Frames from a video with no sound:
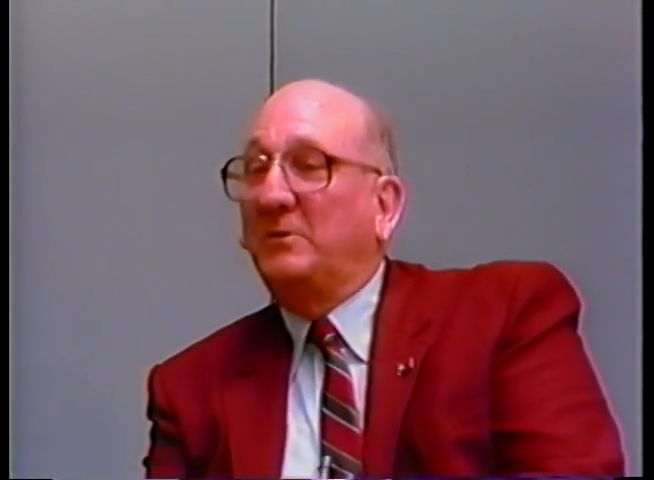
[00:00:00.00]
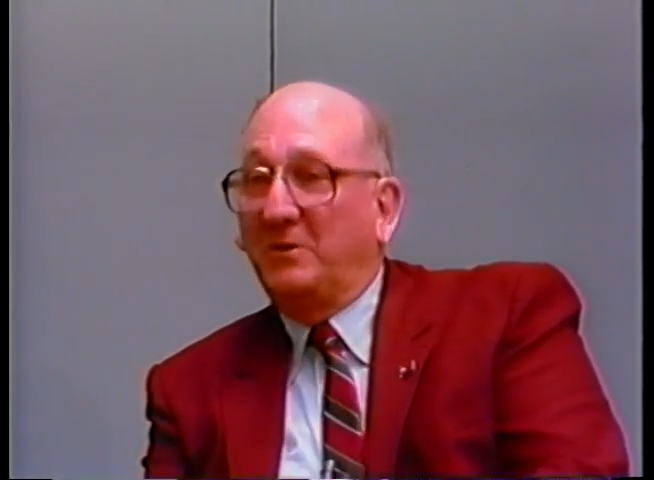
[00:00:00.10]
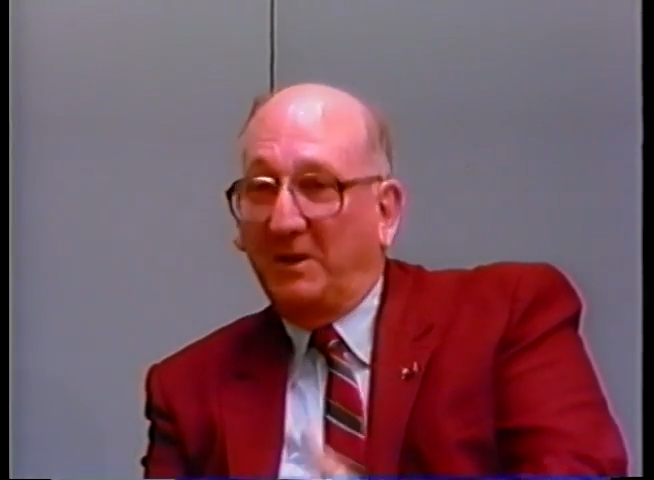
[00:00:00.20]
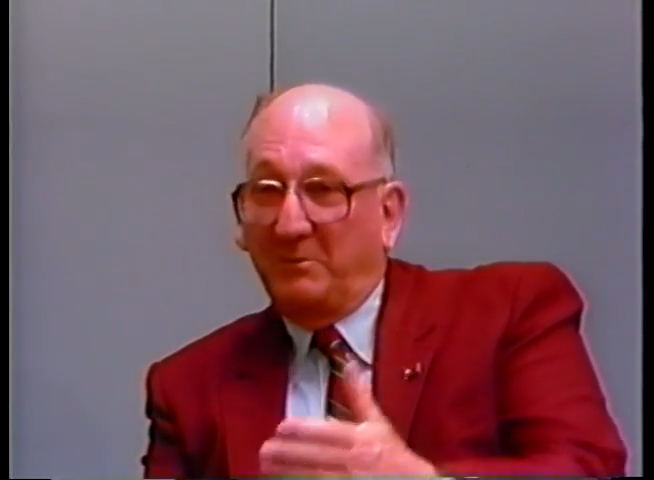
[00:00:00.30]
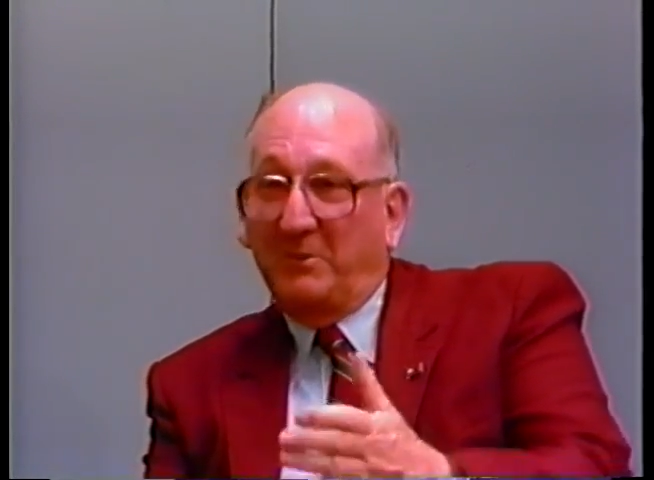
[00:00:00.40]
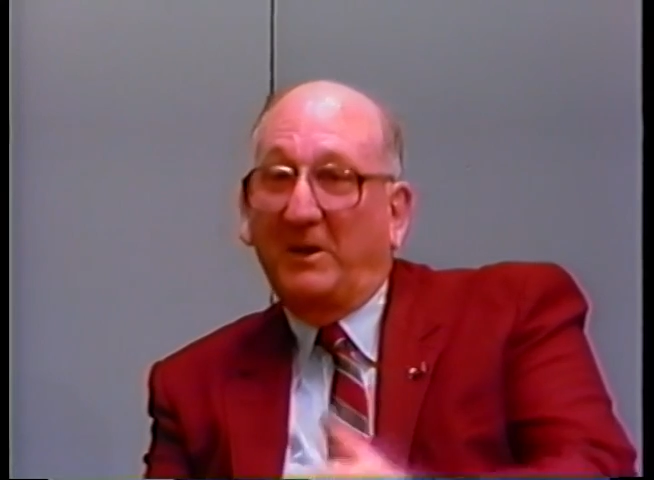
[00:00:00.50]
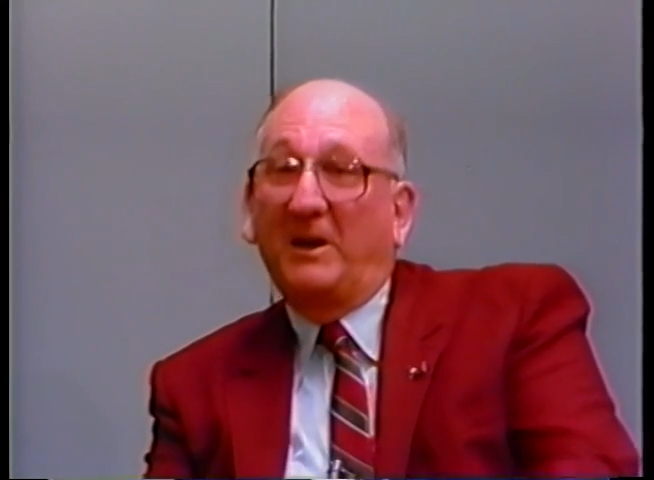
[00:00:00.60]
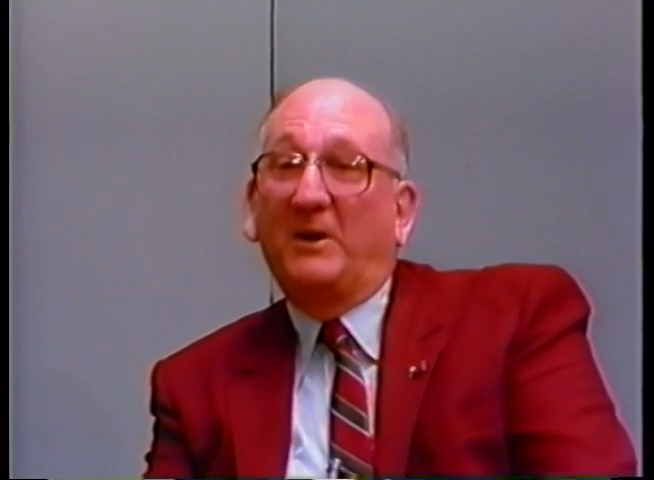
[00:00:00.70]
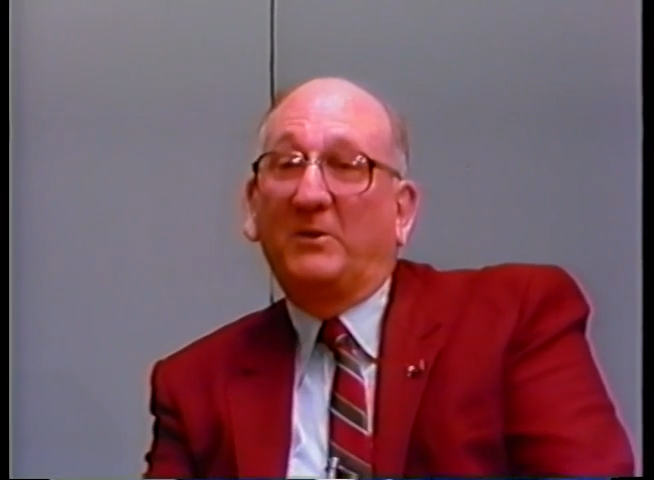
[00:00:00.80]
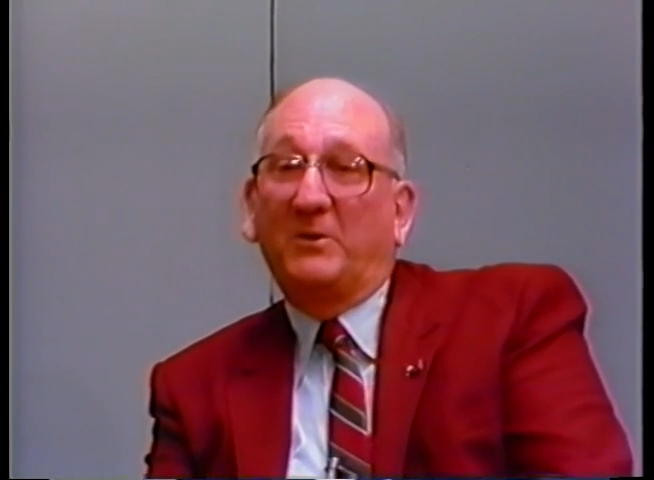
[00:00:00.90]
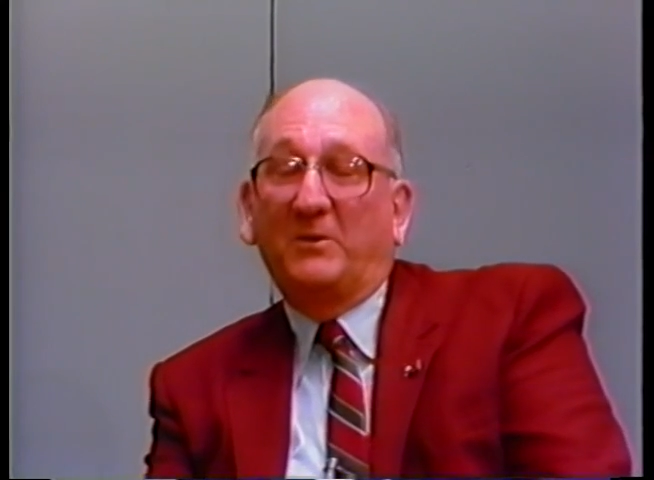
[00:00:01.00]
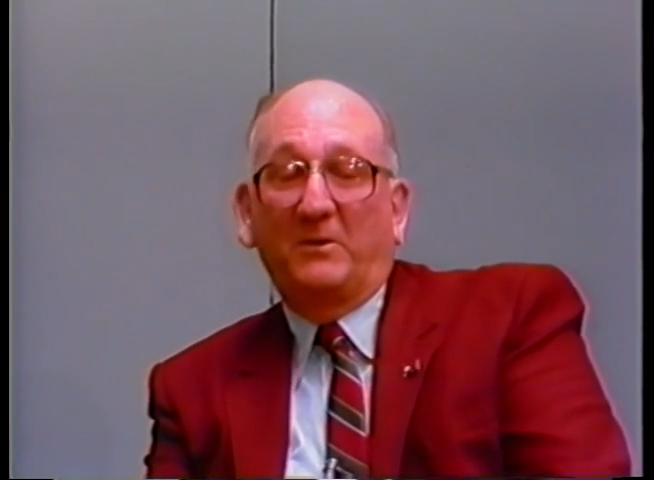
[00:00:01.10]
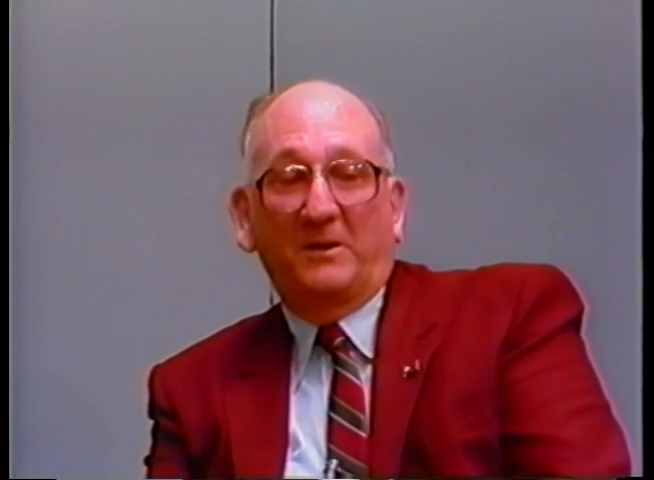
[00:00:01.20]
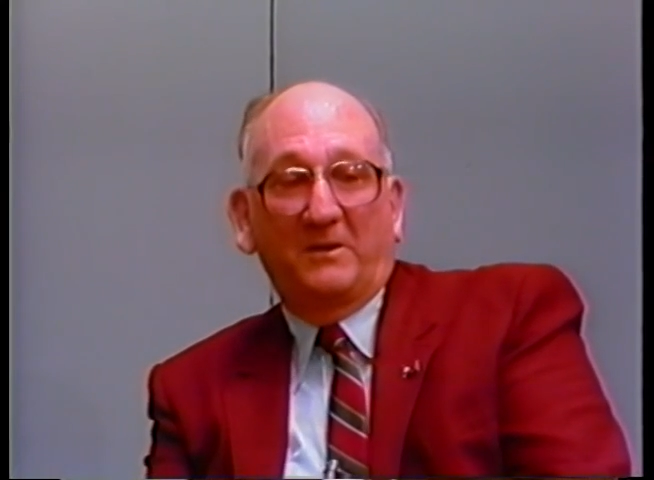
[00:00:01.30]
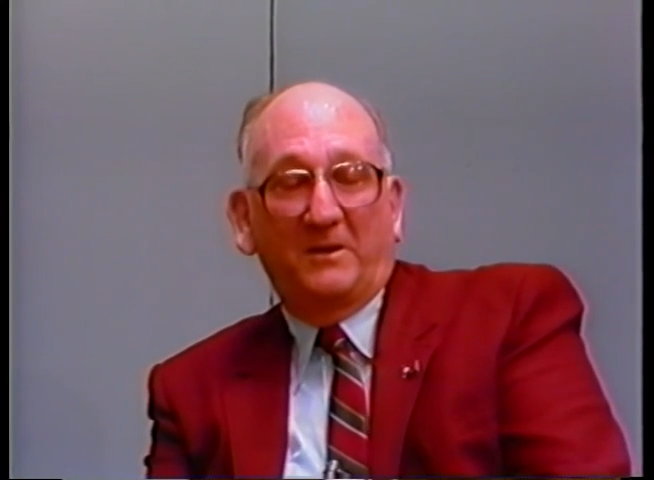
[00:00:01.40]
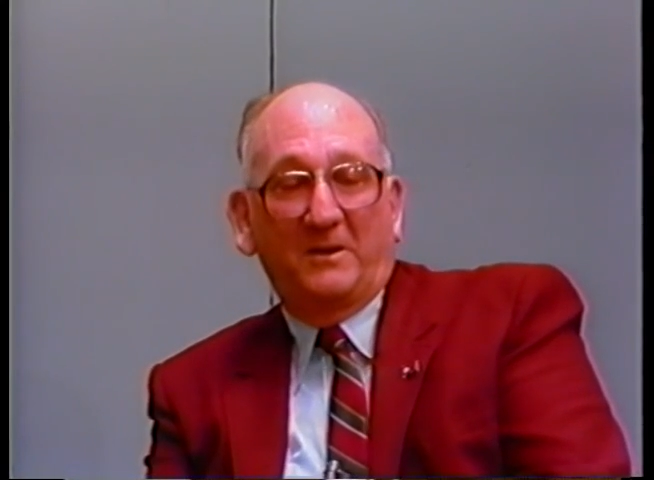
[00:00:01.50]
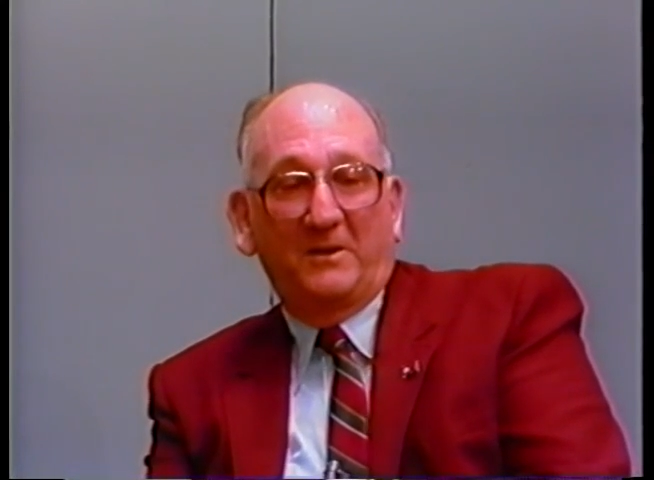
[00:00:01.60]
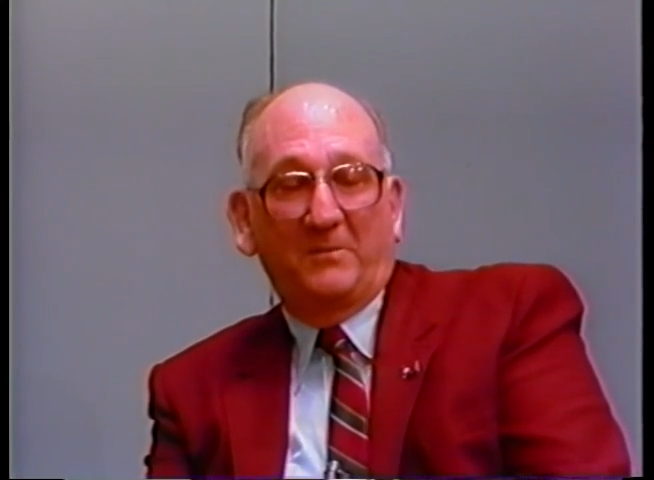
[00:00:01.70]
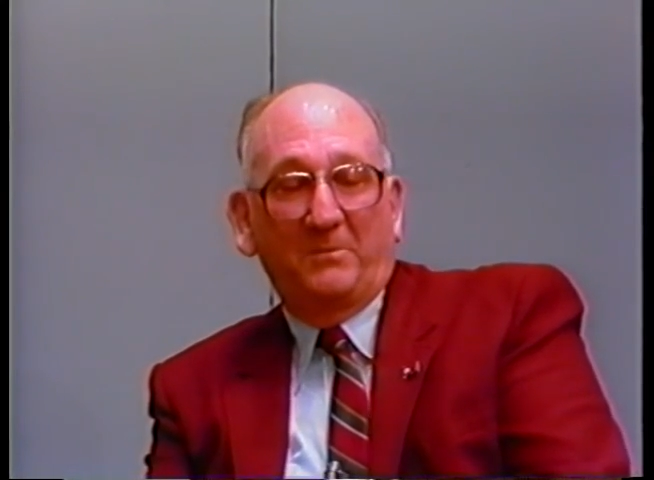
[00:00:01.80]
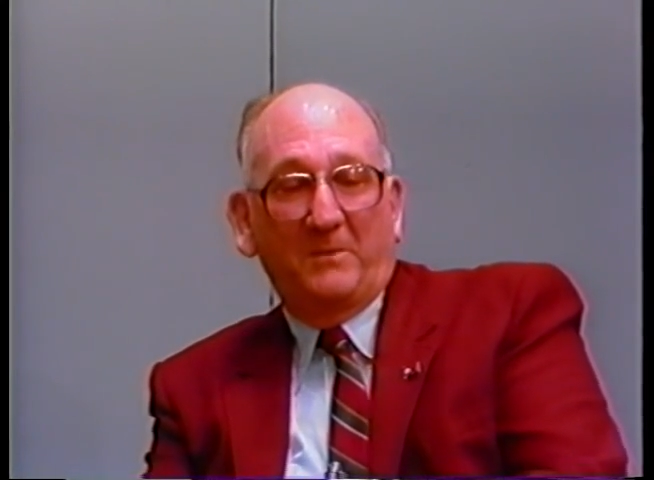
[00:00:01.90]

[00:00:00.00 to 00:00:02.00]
Jefferson Harrelson's recognized.